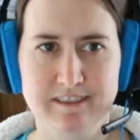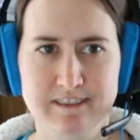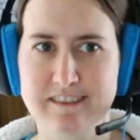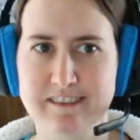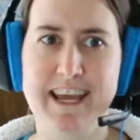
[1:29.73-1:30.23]

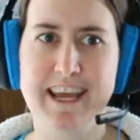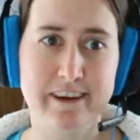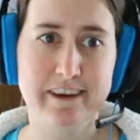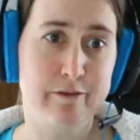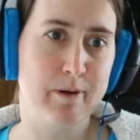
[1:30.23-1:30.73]
the end
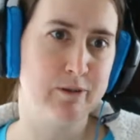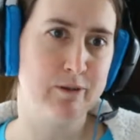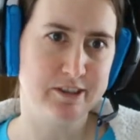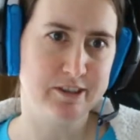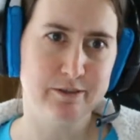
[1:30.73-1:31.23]
of my
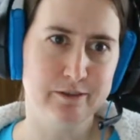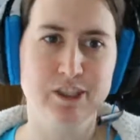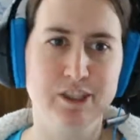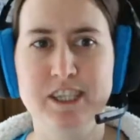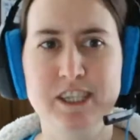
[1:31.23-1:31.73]
first year of
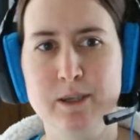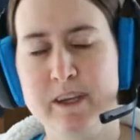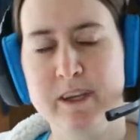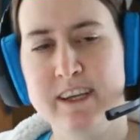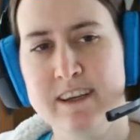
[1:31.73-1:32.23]
fish
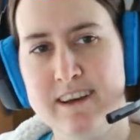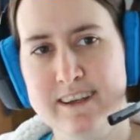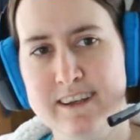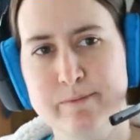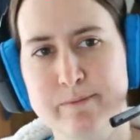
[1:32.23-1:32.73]
keeping,
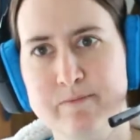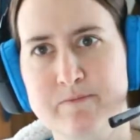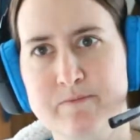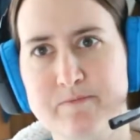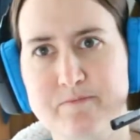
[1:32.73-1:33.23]
and
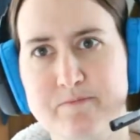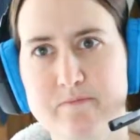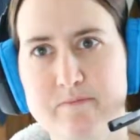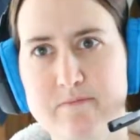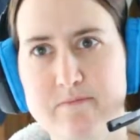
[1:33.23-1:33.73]

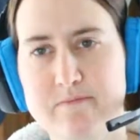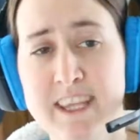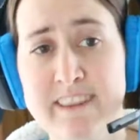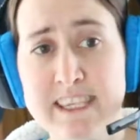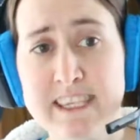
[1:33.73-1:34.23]

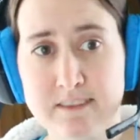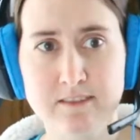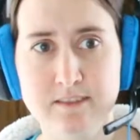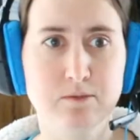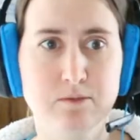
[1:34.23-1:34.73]

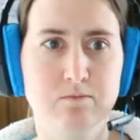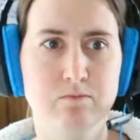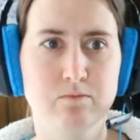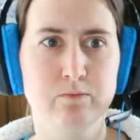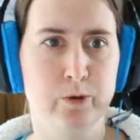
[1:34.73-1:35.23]
that's
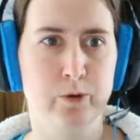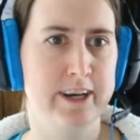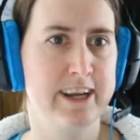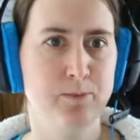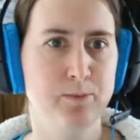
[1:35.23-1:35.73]
what I
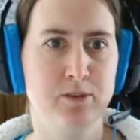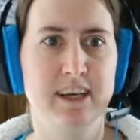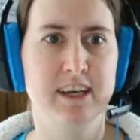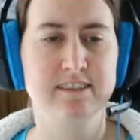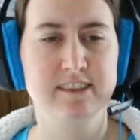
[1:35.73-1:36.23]
hope you
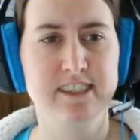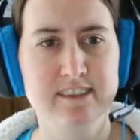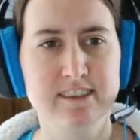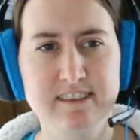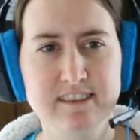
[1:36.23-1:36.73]
guys are here
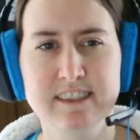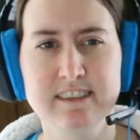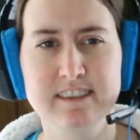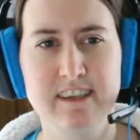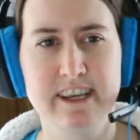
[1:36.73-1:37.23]
to see,
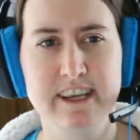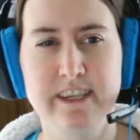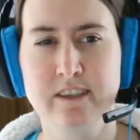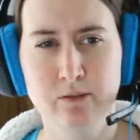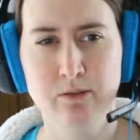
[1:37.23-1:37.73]
is a
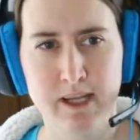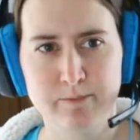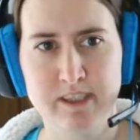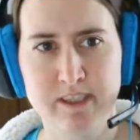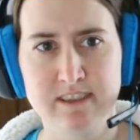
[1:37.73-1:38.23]
new
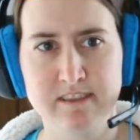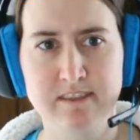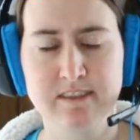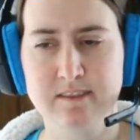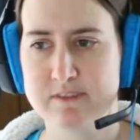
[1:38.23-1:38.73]

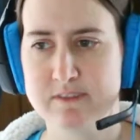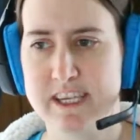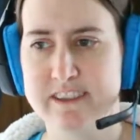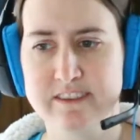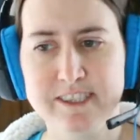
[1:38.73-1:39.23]
hobbyist kind
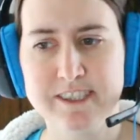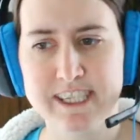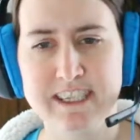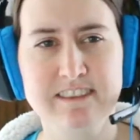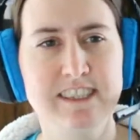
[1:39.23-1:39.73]
of learning
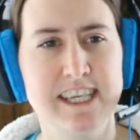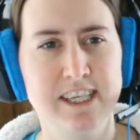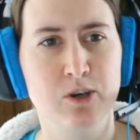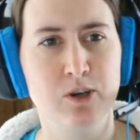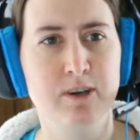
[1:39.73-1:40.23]
as they
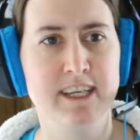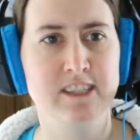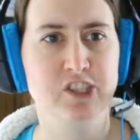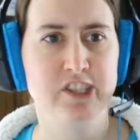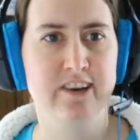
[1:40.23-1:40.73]
go and
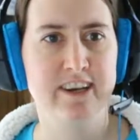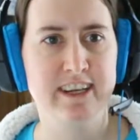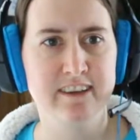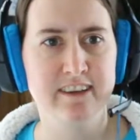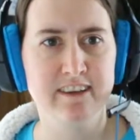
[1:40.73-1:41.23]

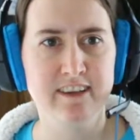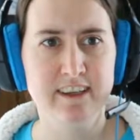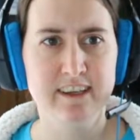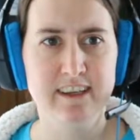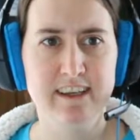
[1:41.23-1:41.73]
sharing
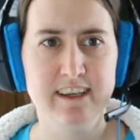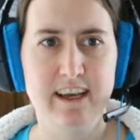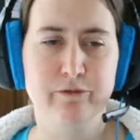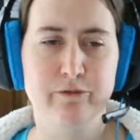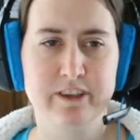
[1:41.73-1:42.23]

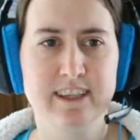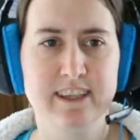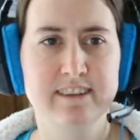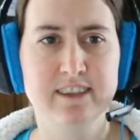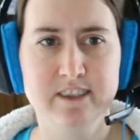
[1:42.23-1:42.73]
everything that
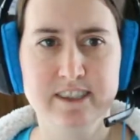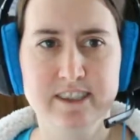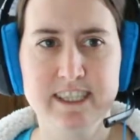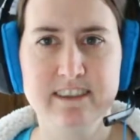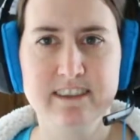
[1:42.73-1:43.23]
they're
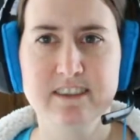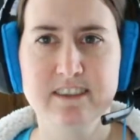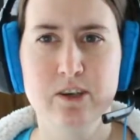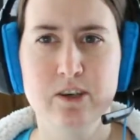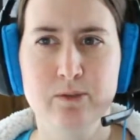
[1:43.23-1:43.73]
learning as they're
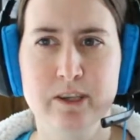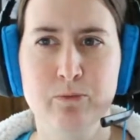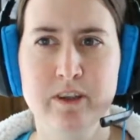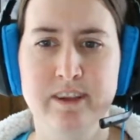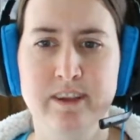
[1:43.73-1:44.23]
going
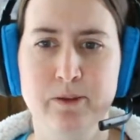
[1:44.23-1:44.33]
with you.